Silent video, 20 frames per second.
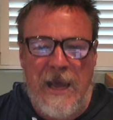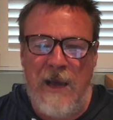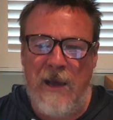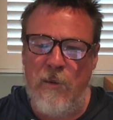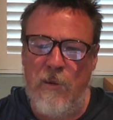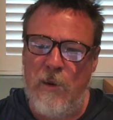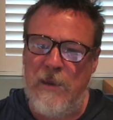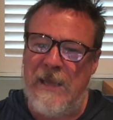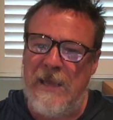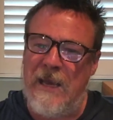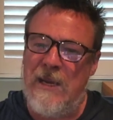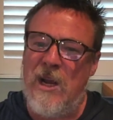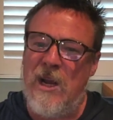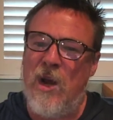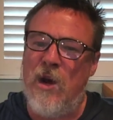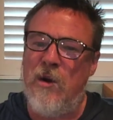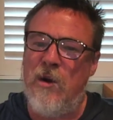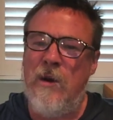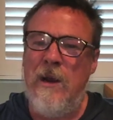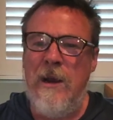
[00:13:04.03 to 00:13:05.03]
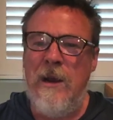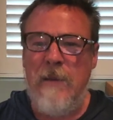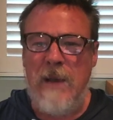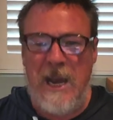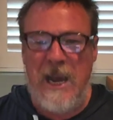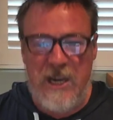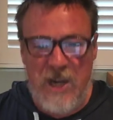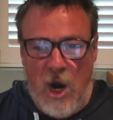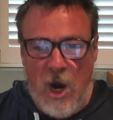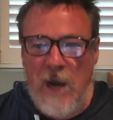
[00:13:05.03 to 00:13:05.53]
are when they know,
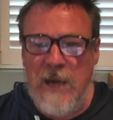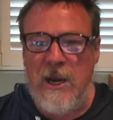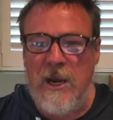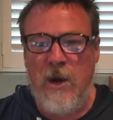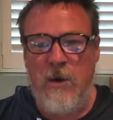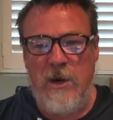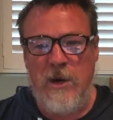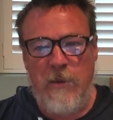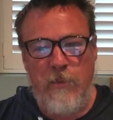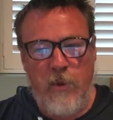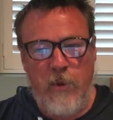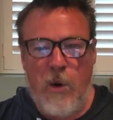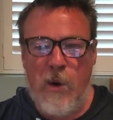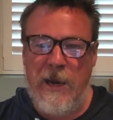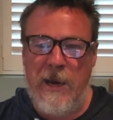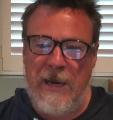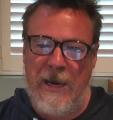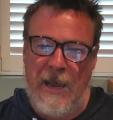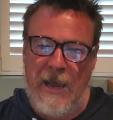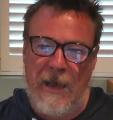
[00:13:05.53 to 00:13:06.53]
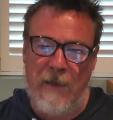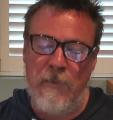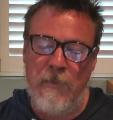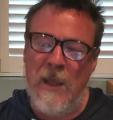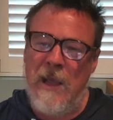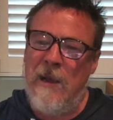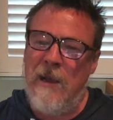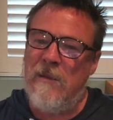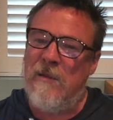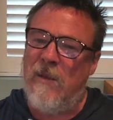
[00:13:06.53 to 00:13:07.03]
and I know, and I'm pointing it out,
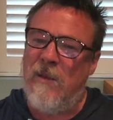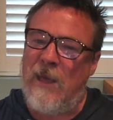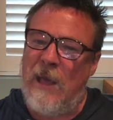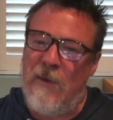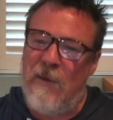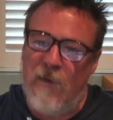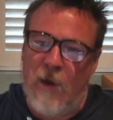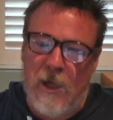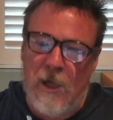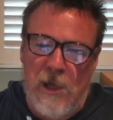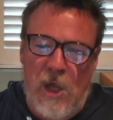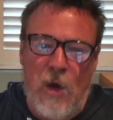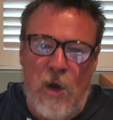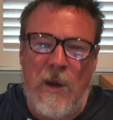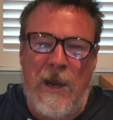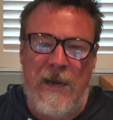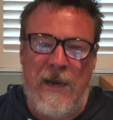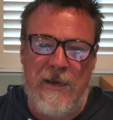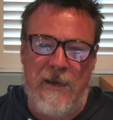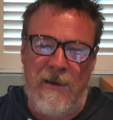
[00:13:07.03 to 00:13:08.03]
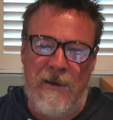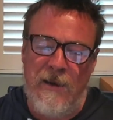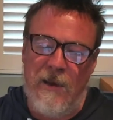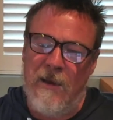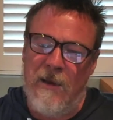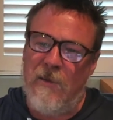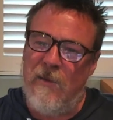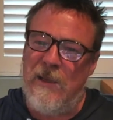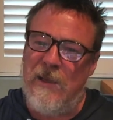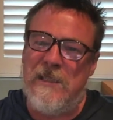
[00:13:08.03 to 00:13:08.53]
that they have elongated
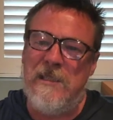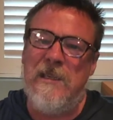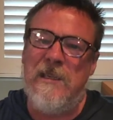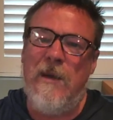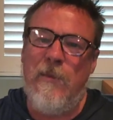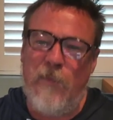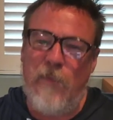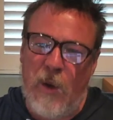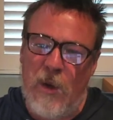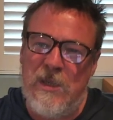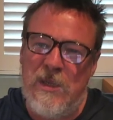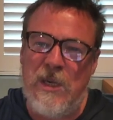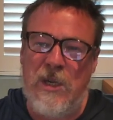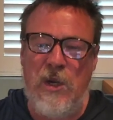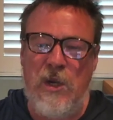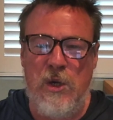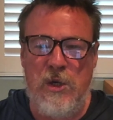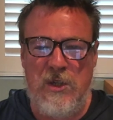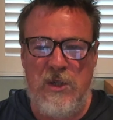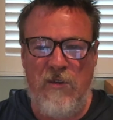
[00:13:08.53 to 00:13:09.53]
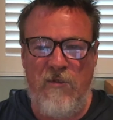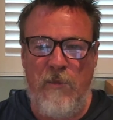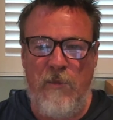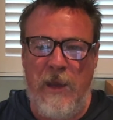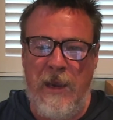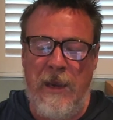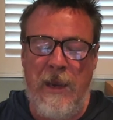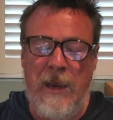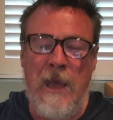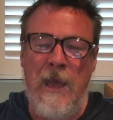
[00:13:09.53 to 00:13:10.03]
this persecution of
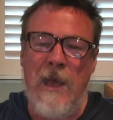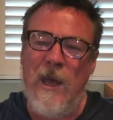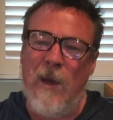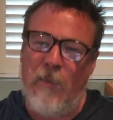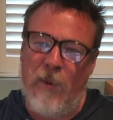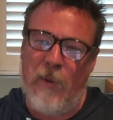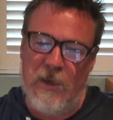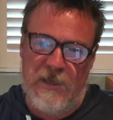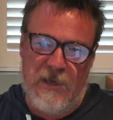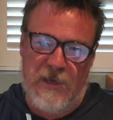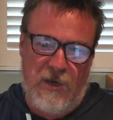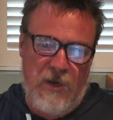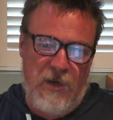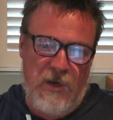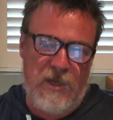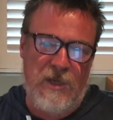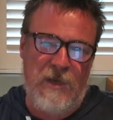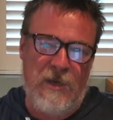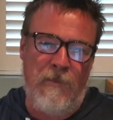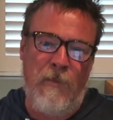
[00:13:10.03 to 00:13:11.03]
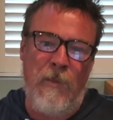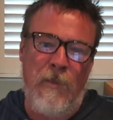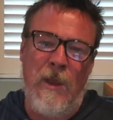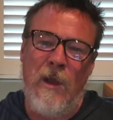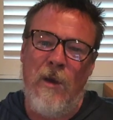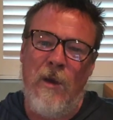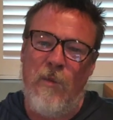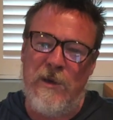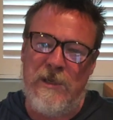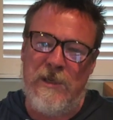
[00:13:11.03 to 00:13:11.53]
me, a persecution
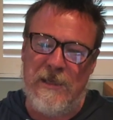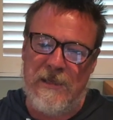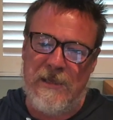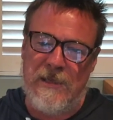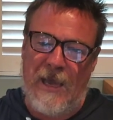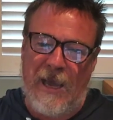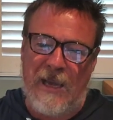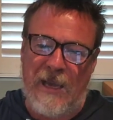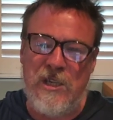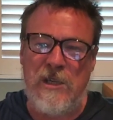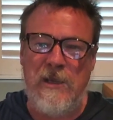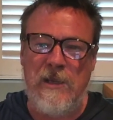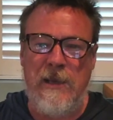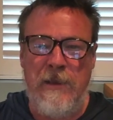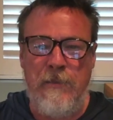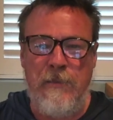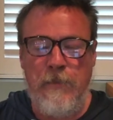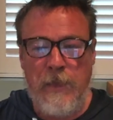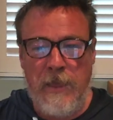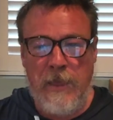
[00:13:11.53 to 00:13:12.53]
which has actually